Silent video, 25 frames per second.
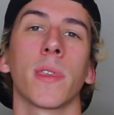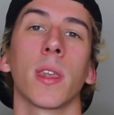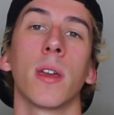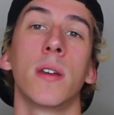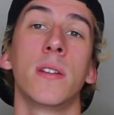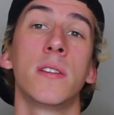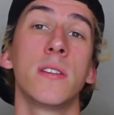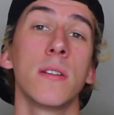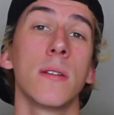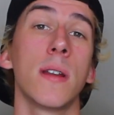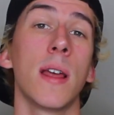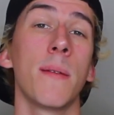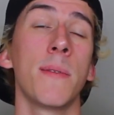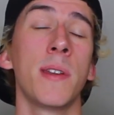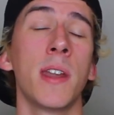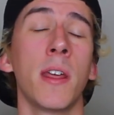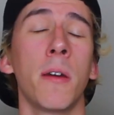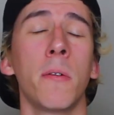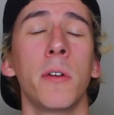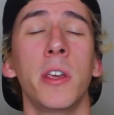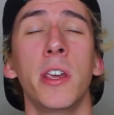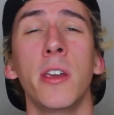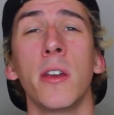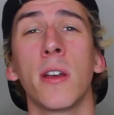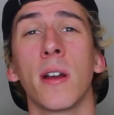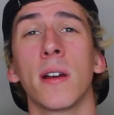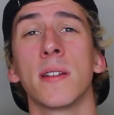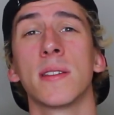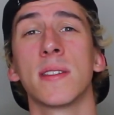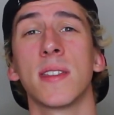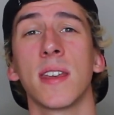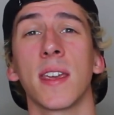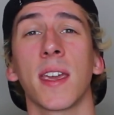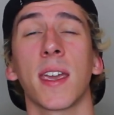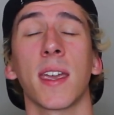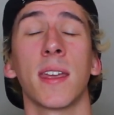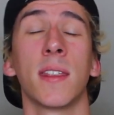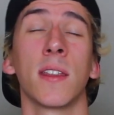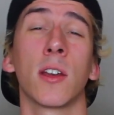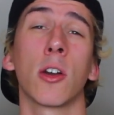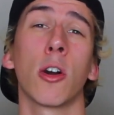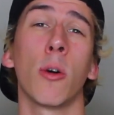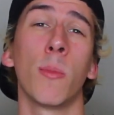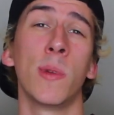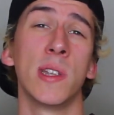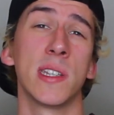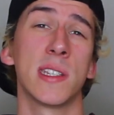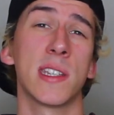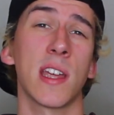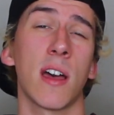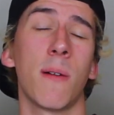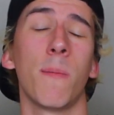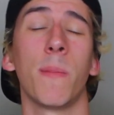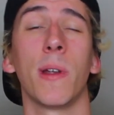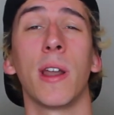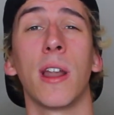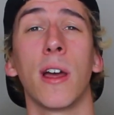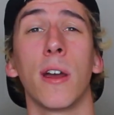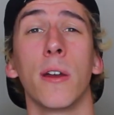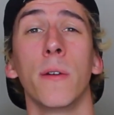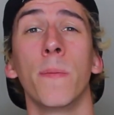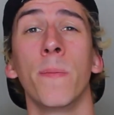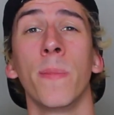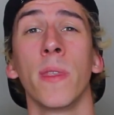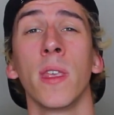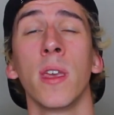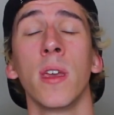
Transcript: And do let me know what you guys think in the comments down below.